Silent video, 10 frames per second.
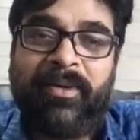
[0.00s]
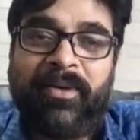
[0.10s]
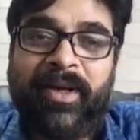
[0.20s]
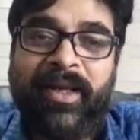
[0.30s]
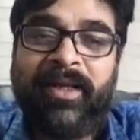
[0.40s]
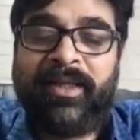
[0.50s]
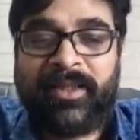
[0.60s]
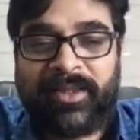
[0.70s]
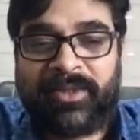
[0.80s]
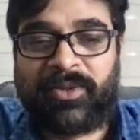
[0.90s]
Okay.
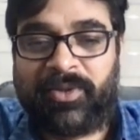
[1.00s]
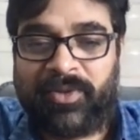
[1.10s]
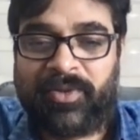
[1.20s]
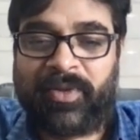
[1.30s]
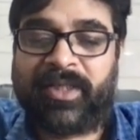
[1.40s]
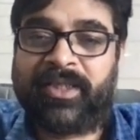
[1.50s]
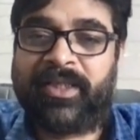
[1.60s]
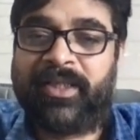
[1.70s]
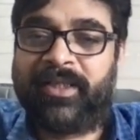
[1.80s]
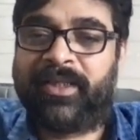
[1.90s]
So rest
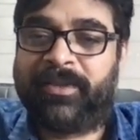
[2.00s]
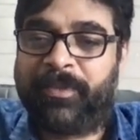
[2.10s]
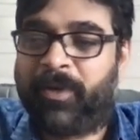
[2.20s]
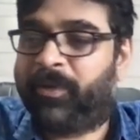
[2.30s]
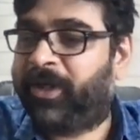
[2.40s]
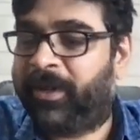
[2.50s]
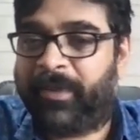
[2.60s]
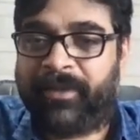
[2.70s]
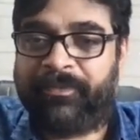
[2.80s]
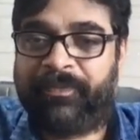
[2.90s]
is the pure determinant.